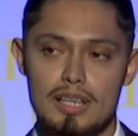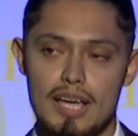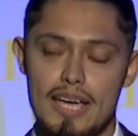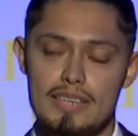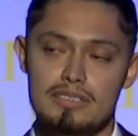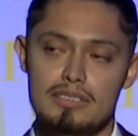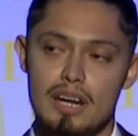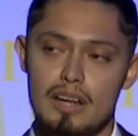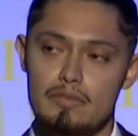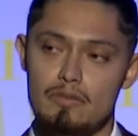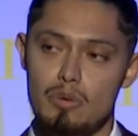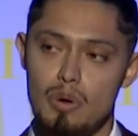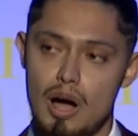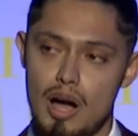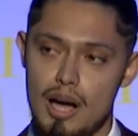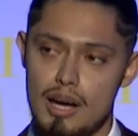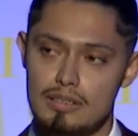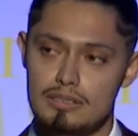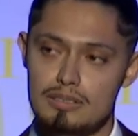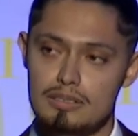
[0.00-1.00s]
glass that I've
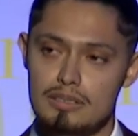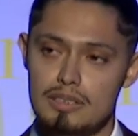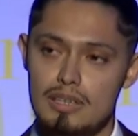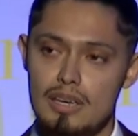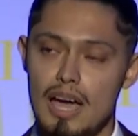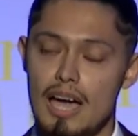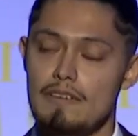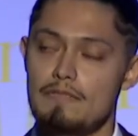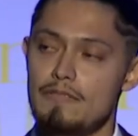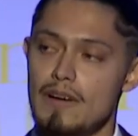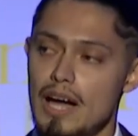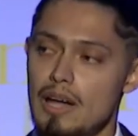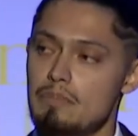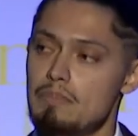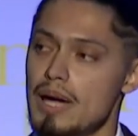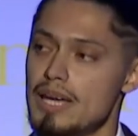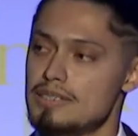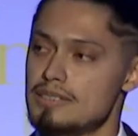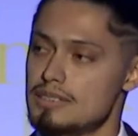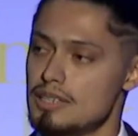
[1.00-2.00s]
walked, I found
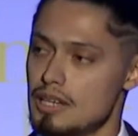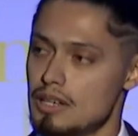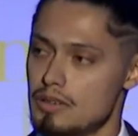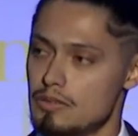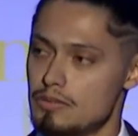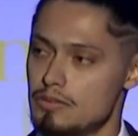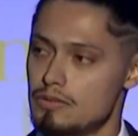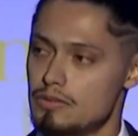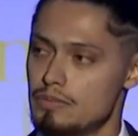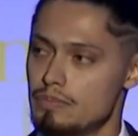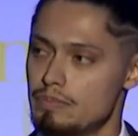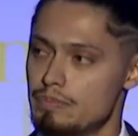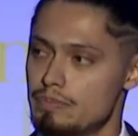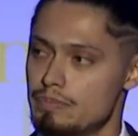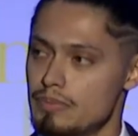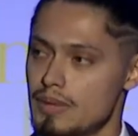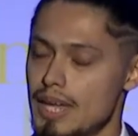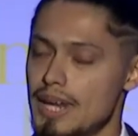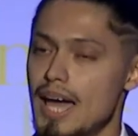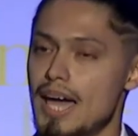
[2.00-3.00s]
myself,
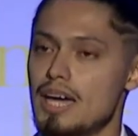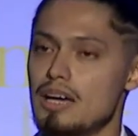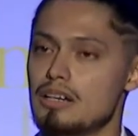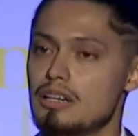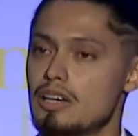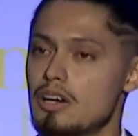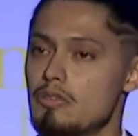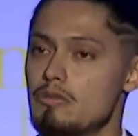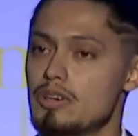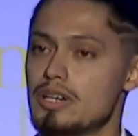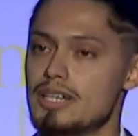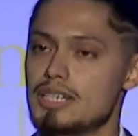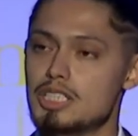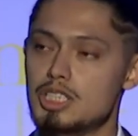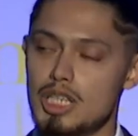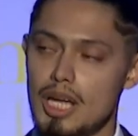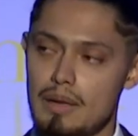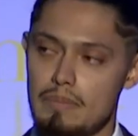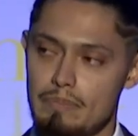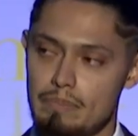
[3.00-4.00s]
and I uncovered a
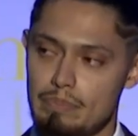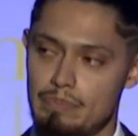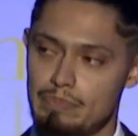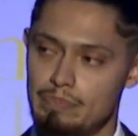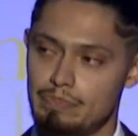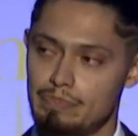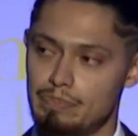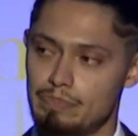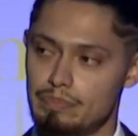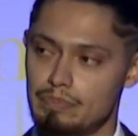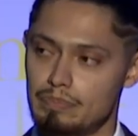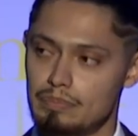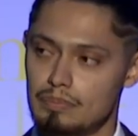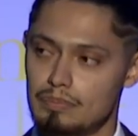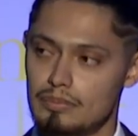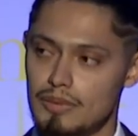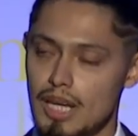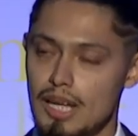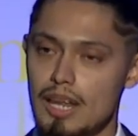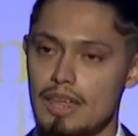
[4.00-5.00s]
gem.
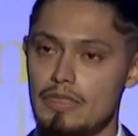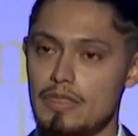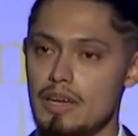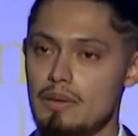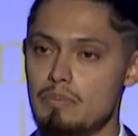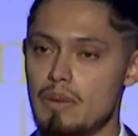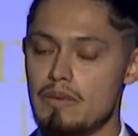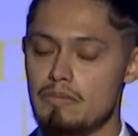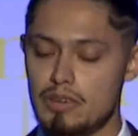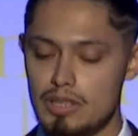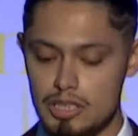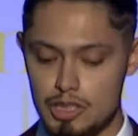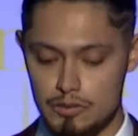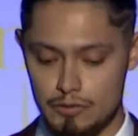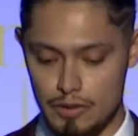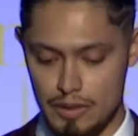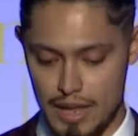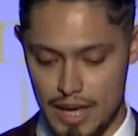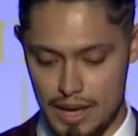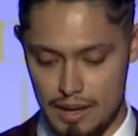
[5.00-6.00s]
And I thank my village
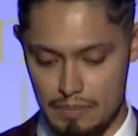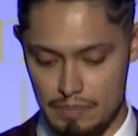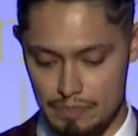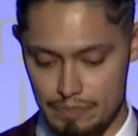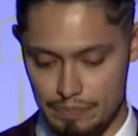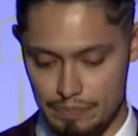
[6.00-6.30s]
for that.